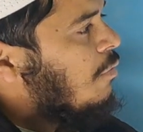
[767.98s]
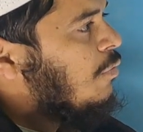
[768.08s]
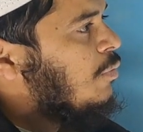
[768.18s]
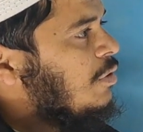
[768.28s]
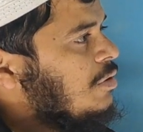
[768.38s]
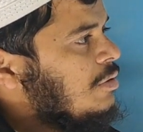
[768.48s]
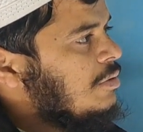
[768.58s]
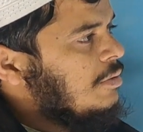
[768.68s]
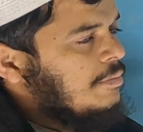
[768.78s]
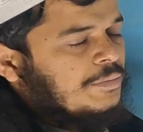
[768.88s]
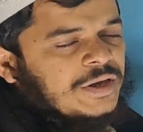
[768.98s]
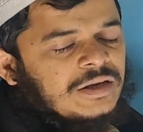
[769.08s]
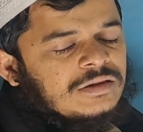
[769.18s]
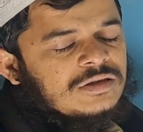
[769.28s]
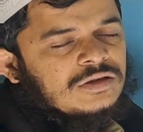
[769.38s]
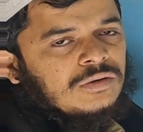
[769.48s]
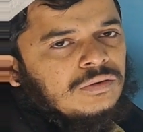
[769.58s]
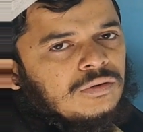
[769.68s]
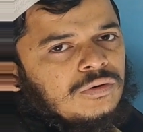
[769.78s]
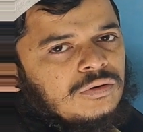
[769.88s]
we will make the
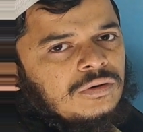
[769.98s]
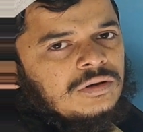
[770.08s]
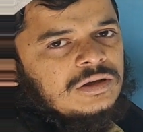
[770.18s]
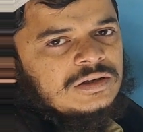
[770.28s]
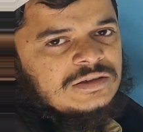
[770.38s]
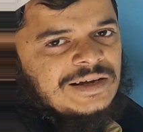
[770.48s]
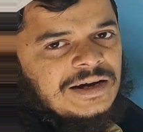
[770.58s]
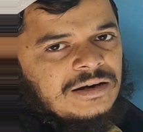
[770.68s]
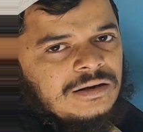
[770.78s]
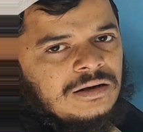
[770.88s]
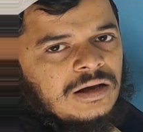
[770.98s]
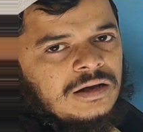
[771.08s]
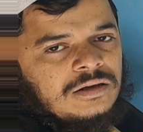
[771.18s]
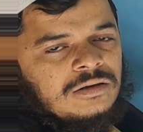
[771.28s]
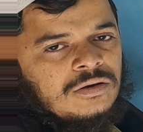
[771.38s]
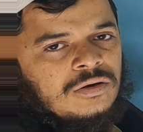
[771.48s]
sound longer, exactly like